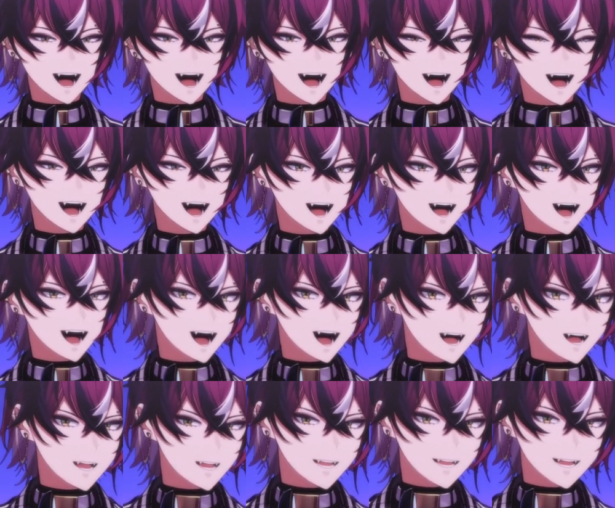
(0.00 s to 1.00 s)
Thank you for
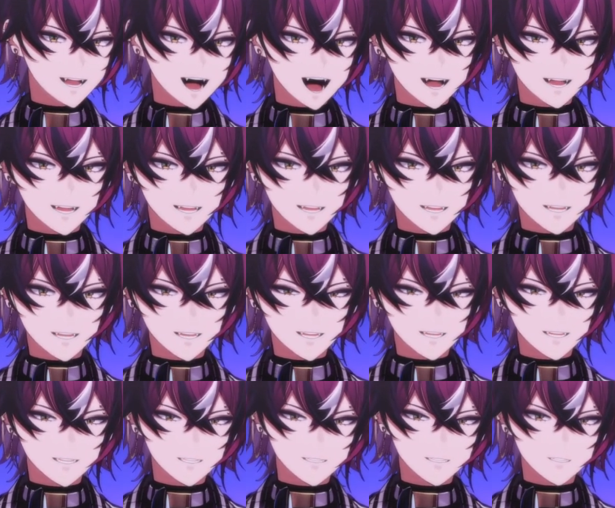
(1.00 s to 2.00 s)
saying so, Lu.
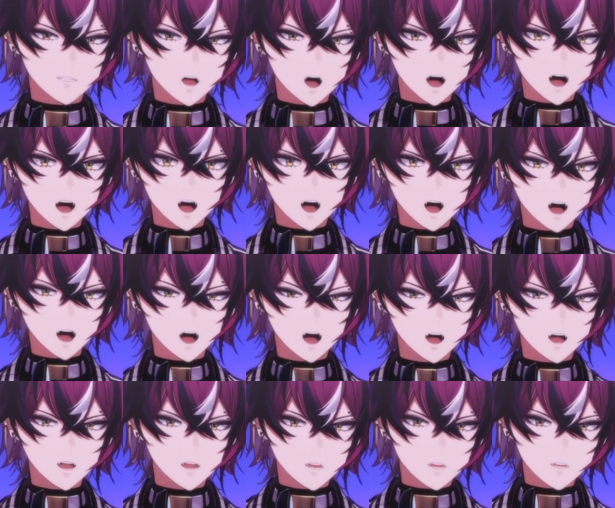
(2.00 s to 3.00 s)

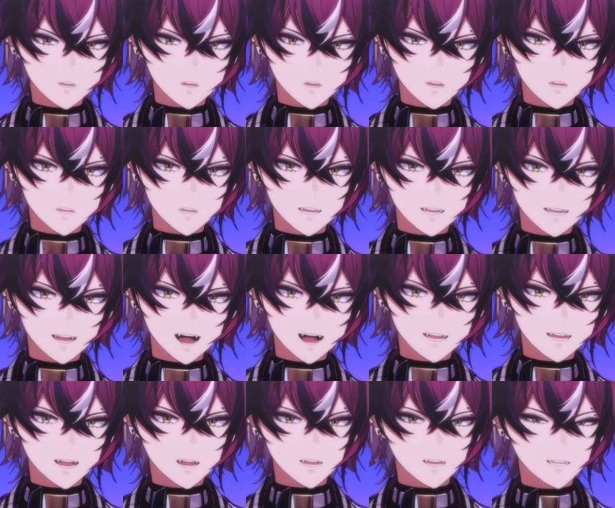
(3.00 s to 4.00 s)
Luna Yuki says, it was
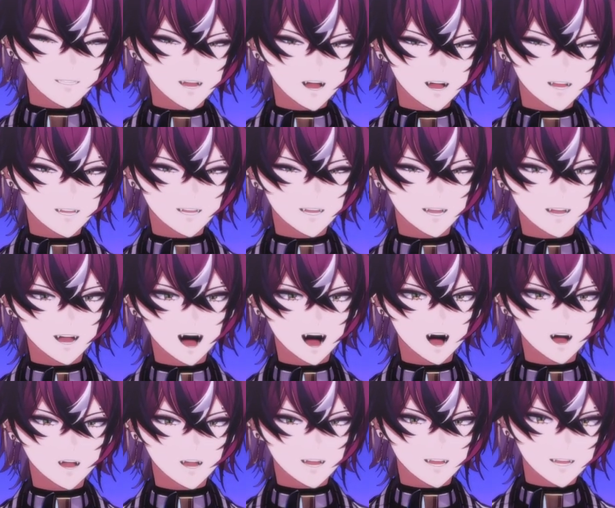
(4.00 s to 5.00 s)
amazing, Tascari. You did
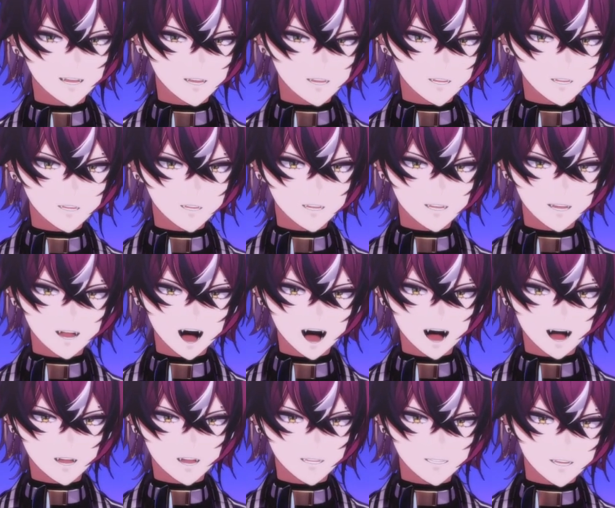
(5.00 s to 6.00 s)
so good. Thank you,
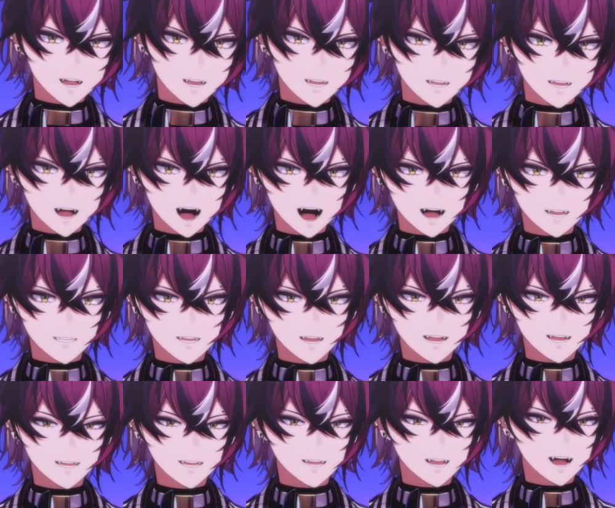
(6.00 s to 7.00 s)
Pio-chan. Happy Valentine's Day.
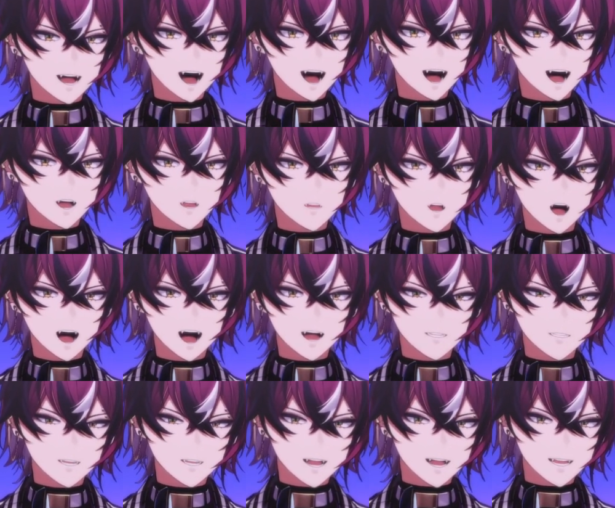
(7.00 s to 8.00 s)
Thank you. Happy
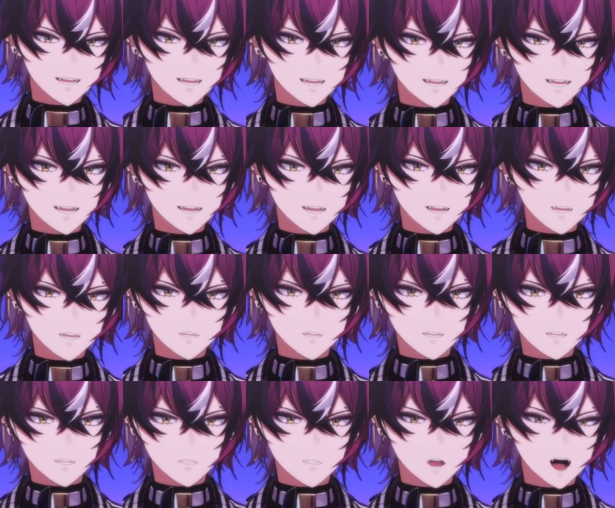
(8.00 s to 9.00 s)
Valentine's Day to you, too,
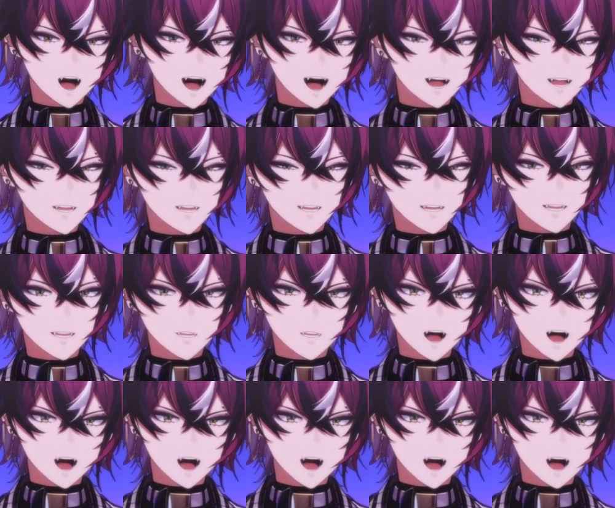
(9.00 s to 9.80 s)
Luna Yuki.